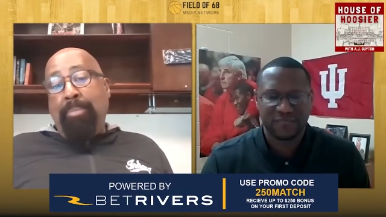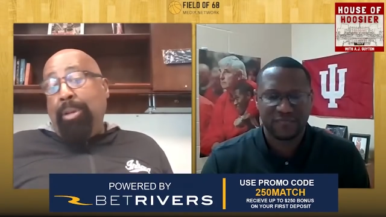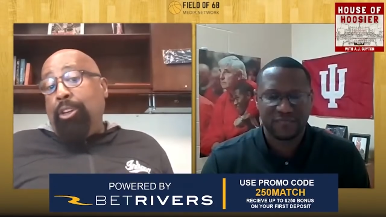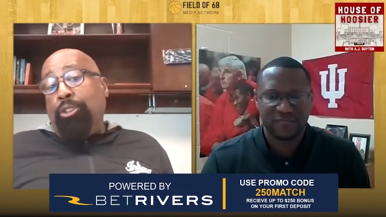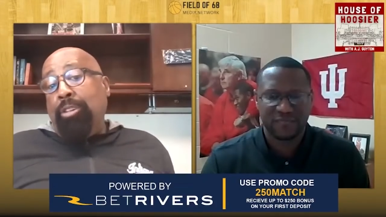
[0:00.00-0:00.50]

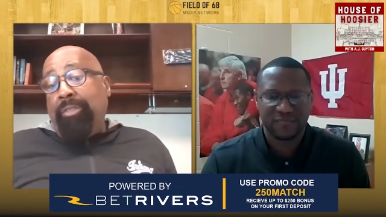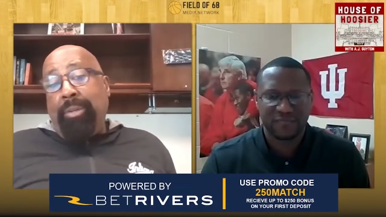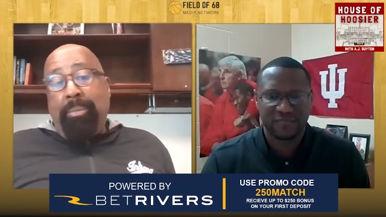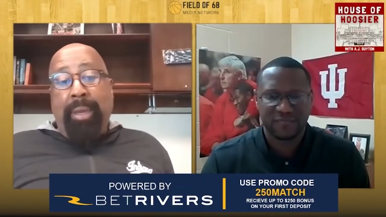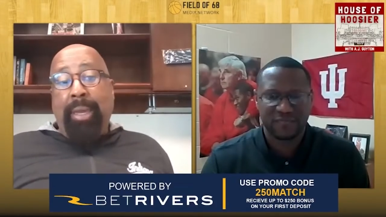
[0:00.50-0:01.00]
Speaker 1: been
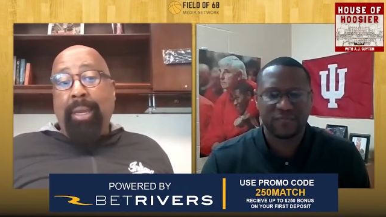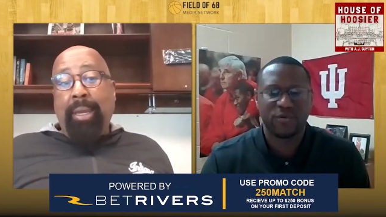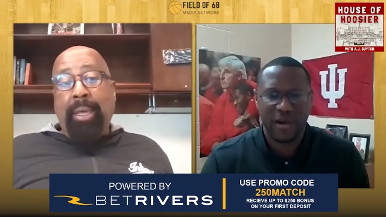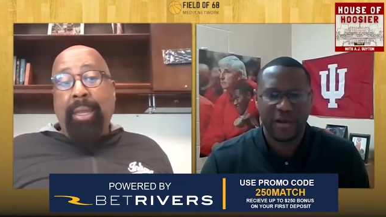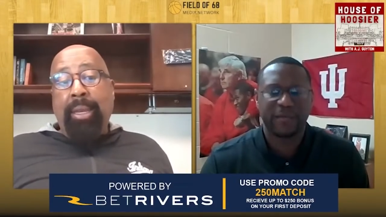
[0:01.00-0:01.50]
driven, man.
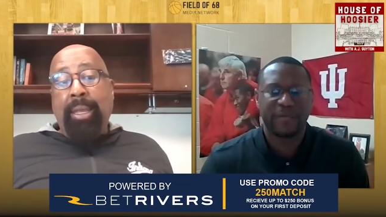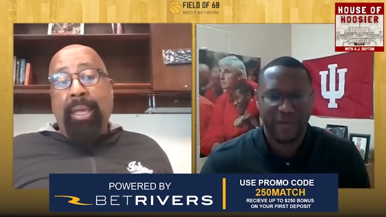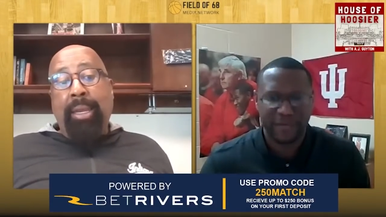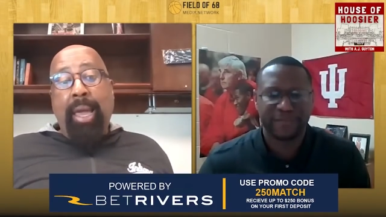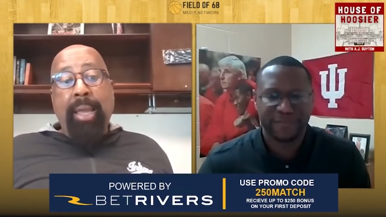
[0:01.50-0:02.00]
Right,
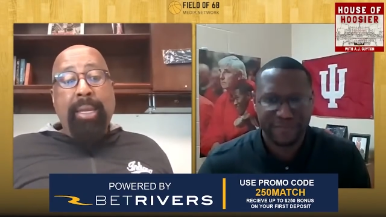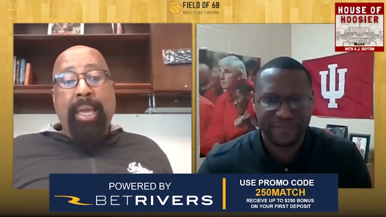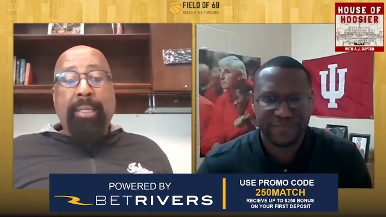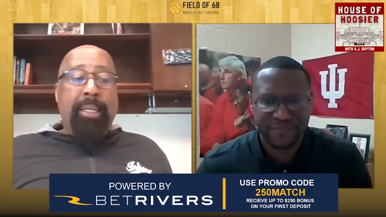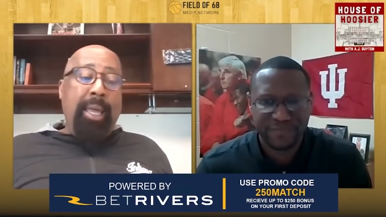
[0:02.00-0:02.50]
and Knight
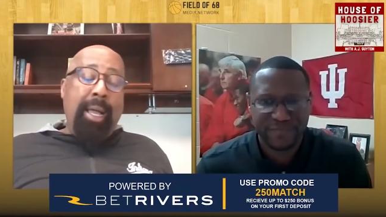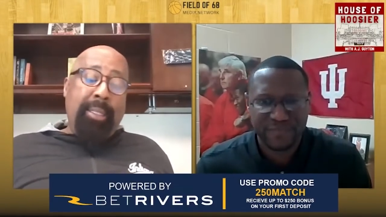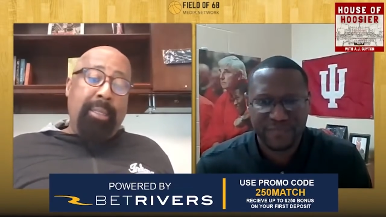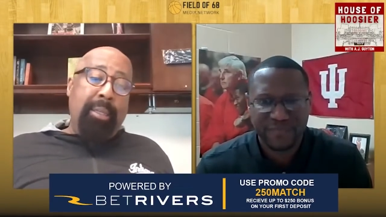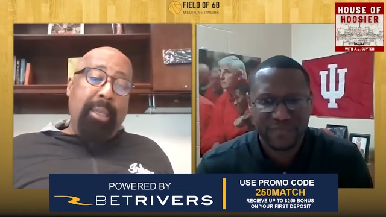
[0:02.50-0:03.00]
had
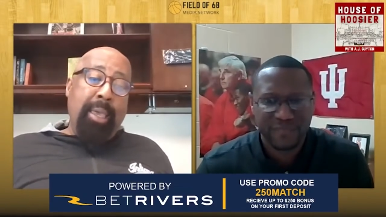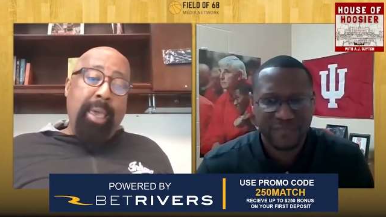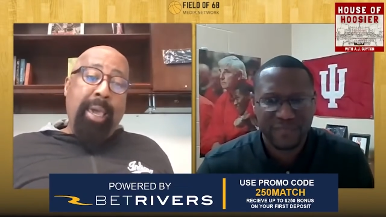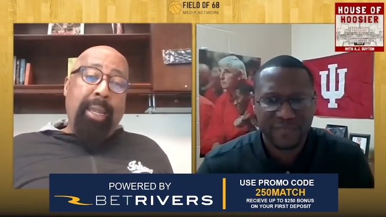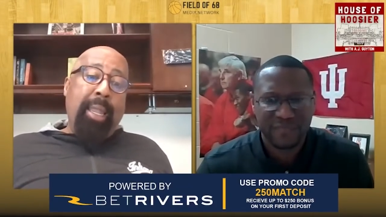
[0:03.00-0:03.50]

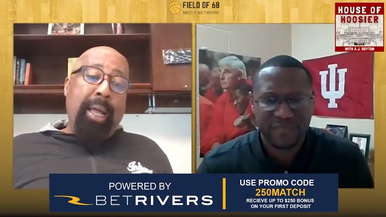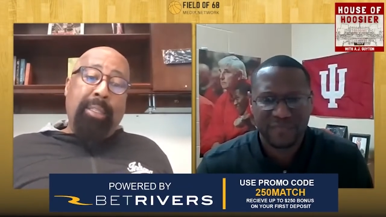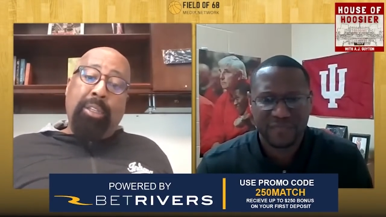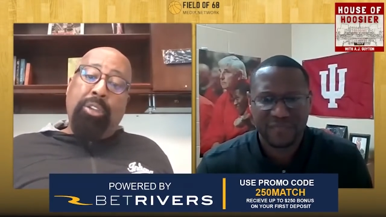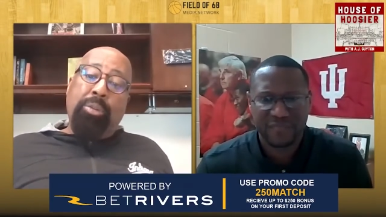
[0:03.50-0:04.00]
a
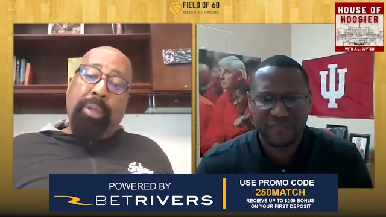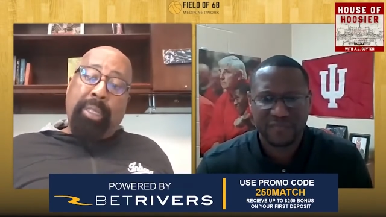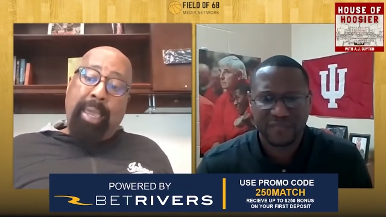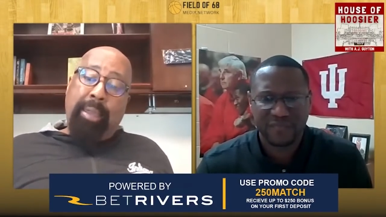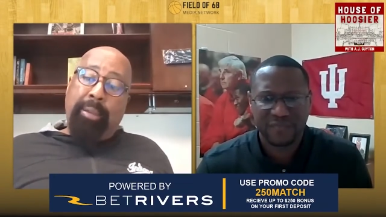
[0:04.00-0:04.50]
lot to do with
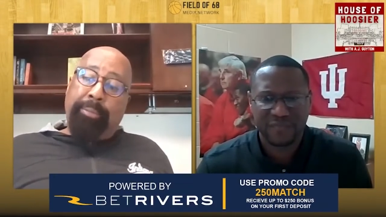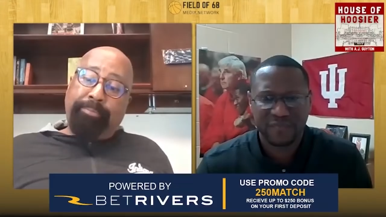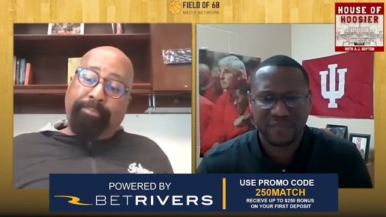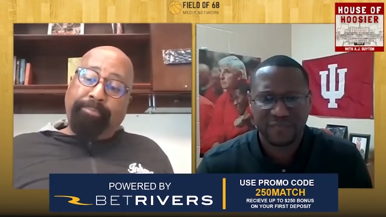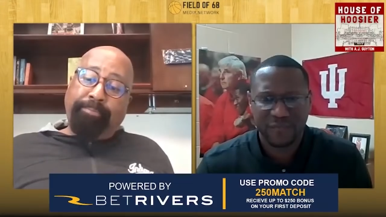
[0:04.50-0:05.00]
that.
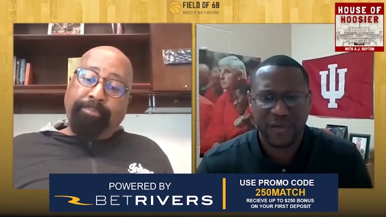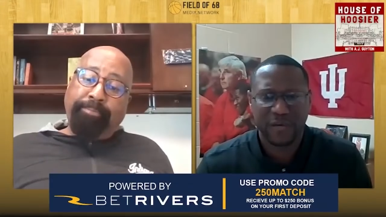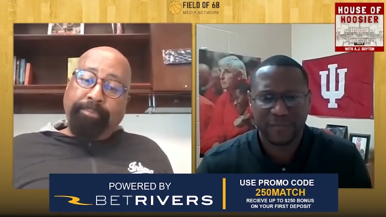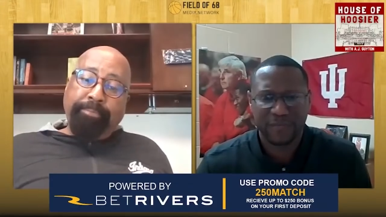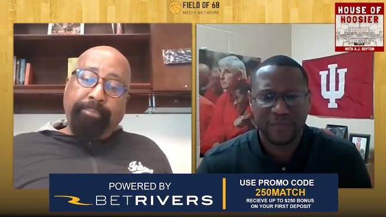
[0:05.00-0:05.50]
Speaker 2: Yeah.
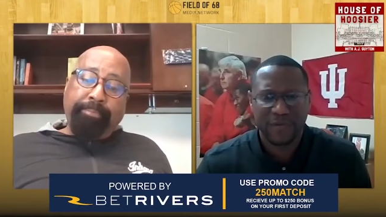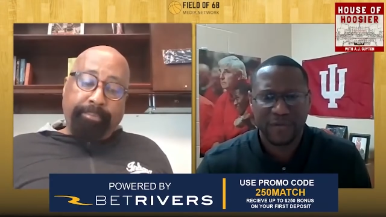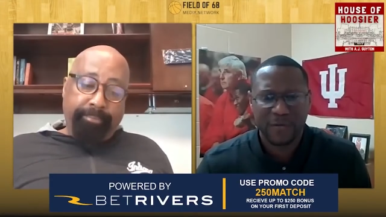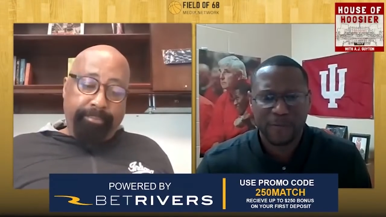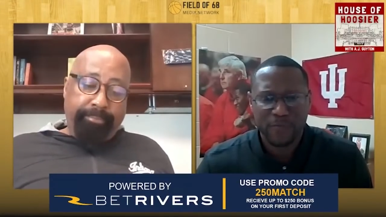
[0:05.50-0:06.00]

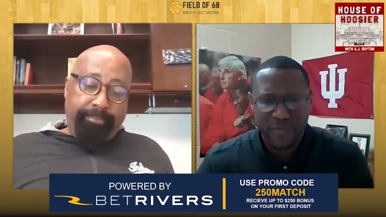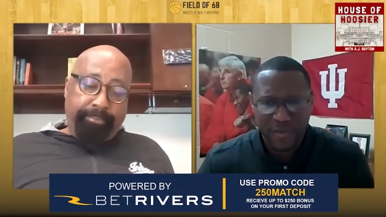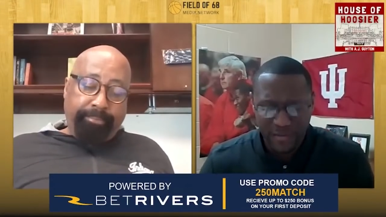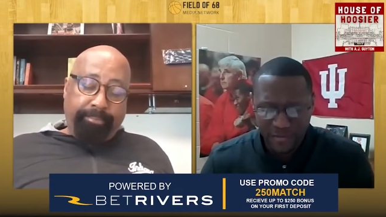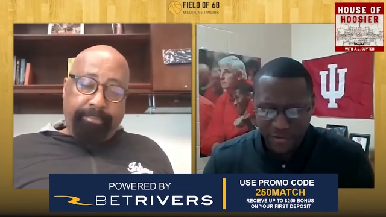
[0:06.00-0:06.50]

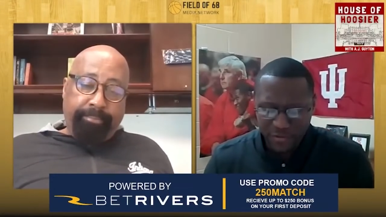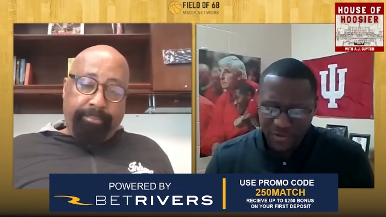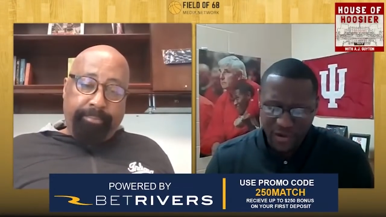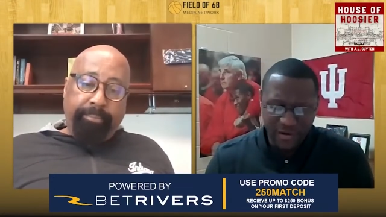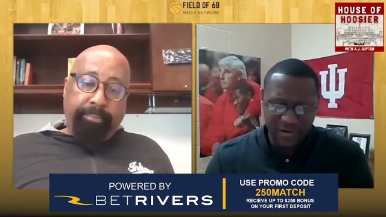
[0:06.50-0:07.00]
You
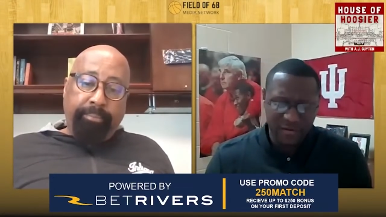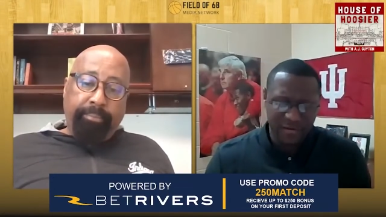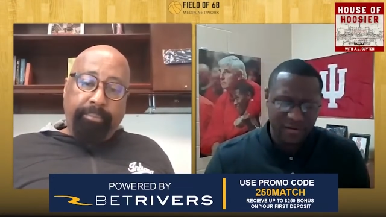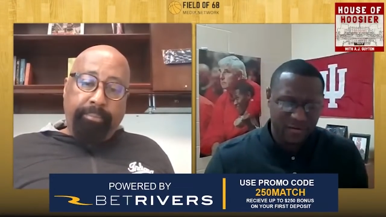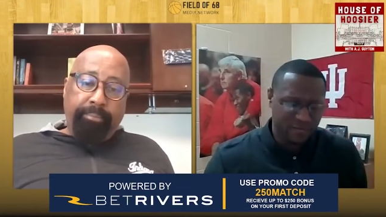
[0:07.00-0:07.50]
started, you
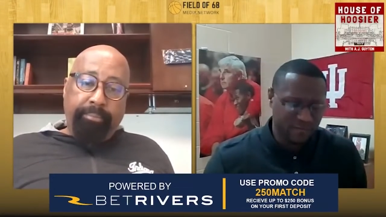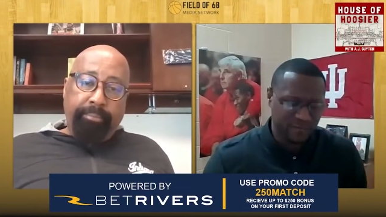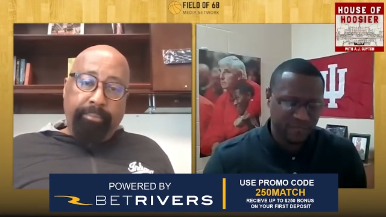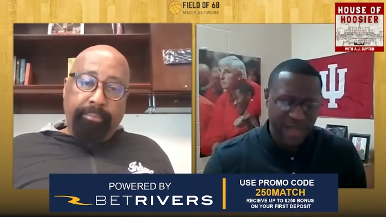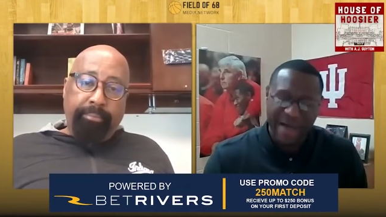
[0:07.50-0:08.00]
know,
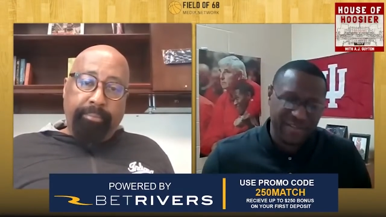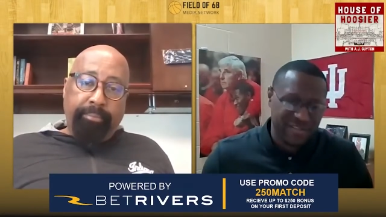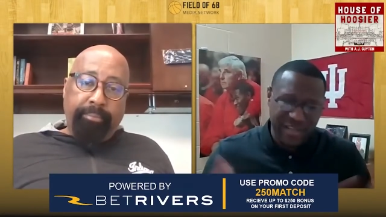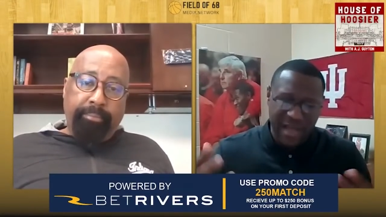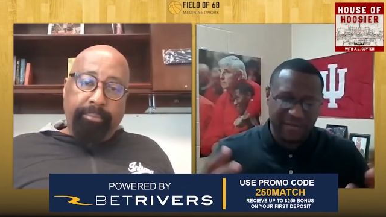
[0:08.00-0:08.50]

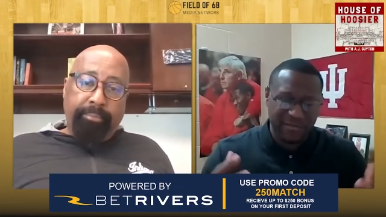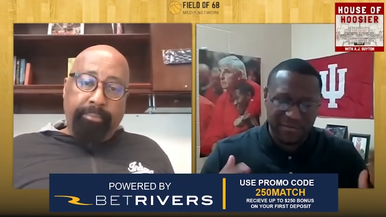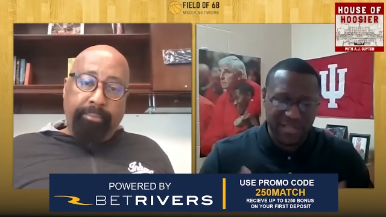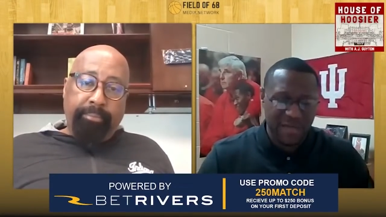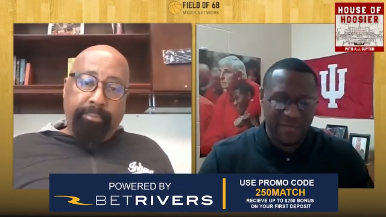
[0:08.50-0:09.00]
obviously the
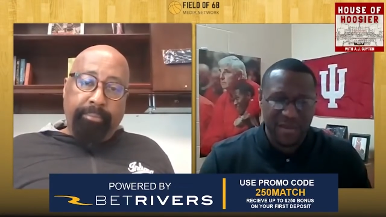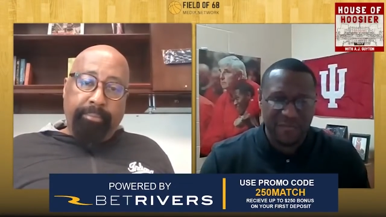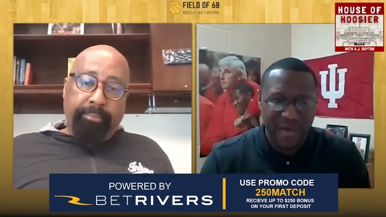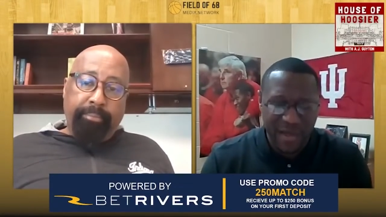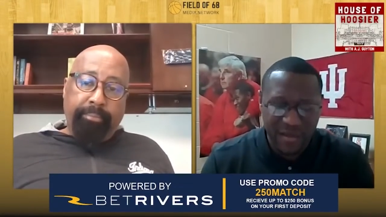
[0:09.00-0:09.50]
same
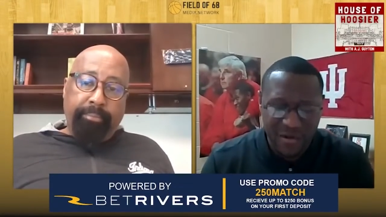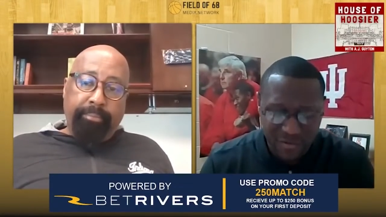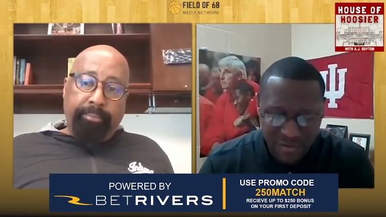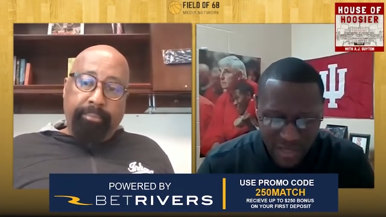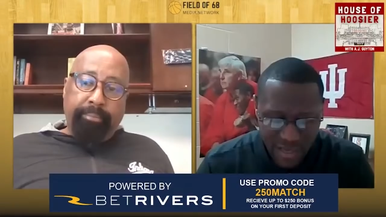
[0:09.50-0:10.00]
impact
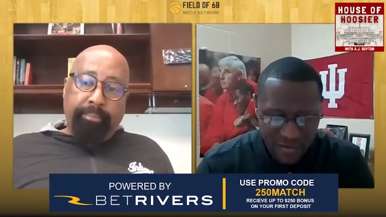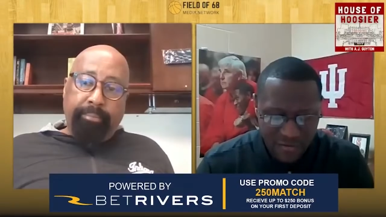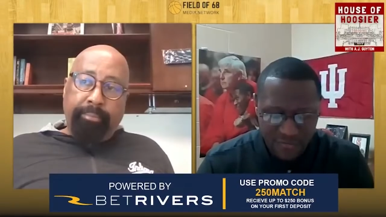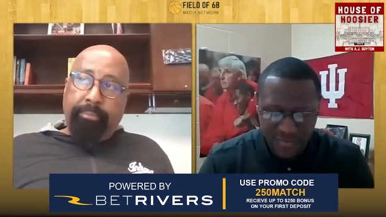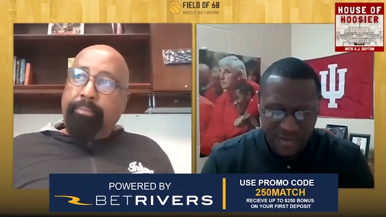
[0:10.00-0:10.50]
coaches had
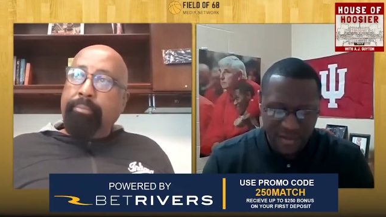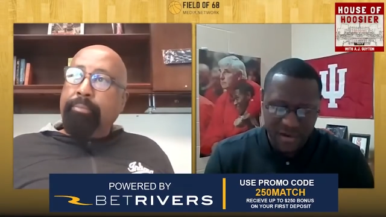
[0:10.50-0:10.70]
on me and